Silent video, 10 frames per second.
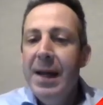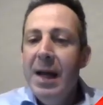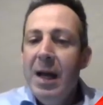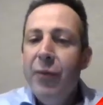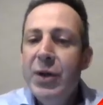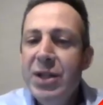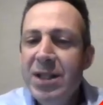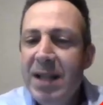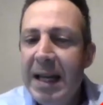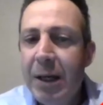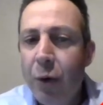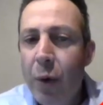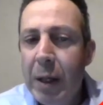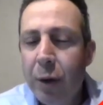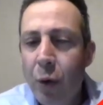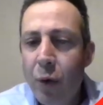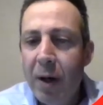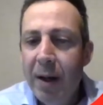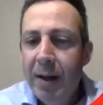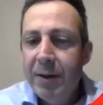If we just take a quick look
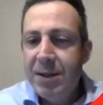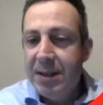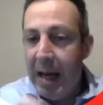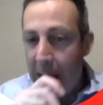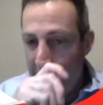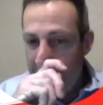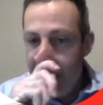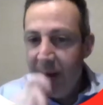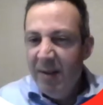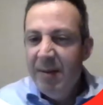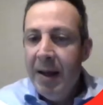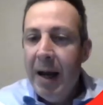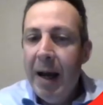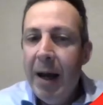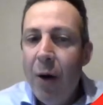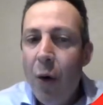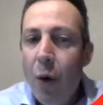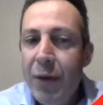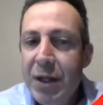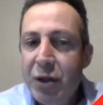to start with on
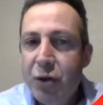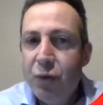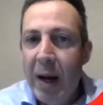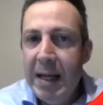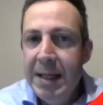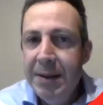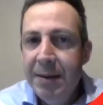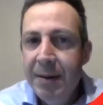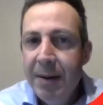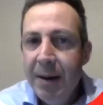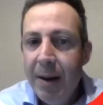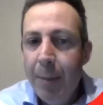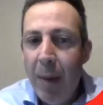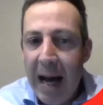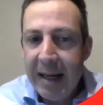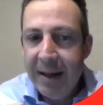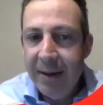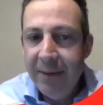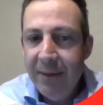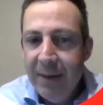the Australian market.
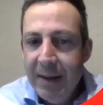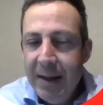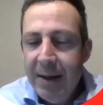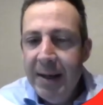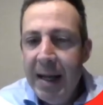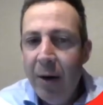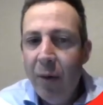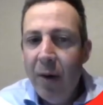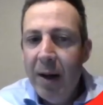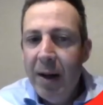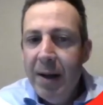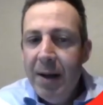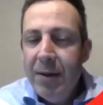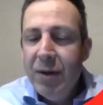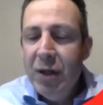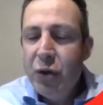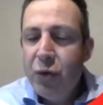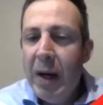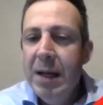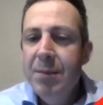Now, the
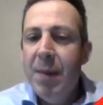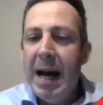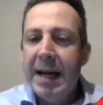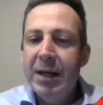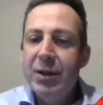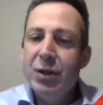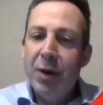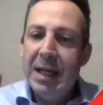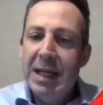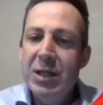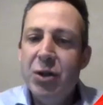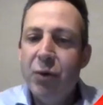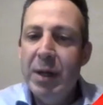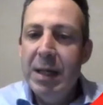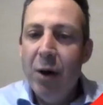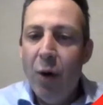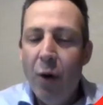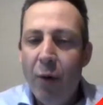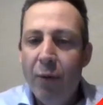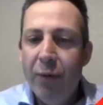Australian market has got a history
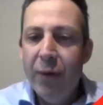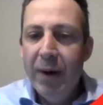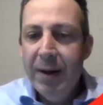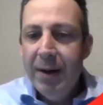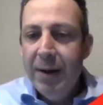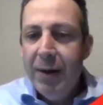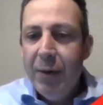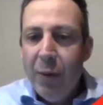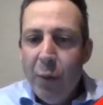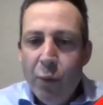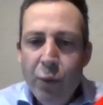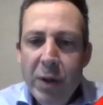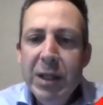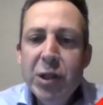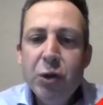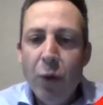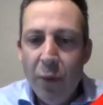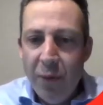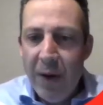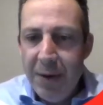of really strong
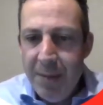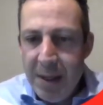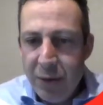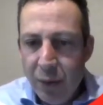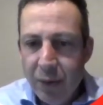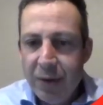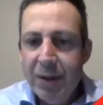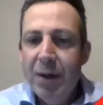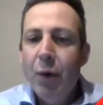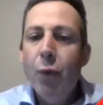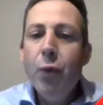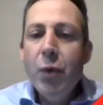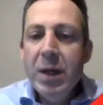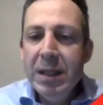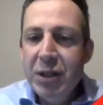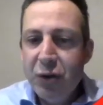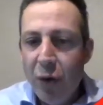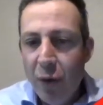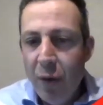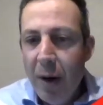fundamentals, really
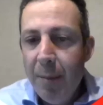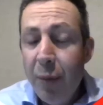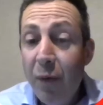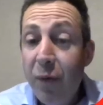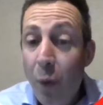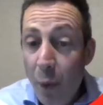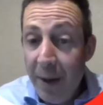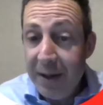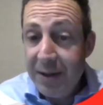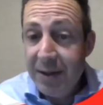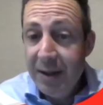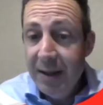strong performance,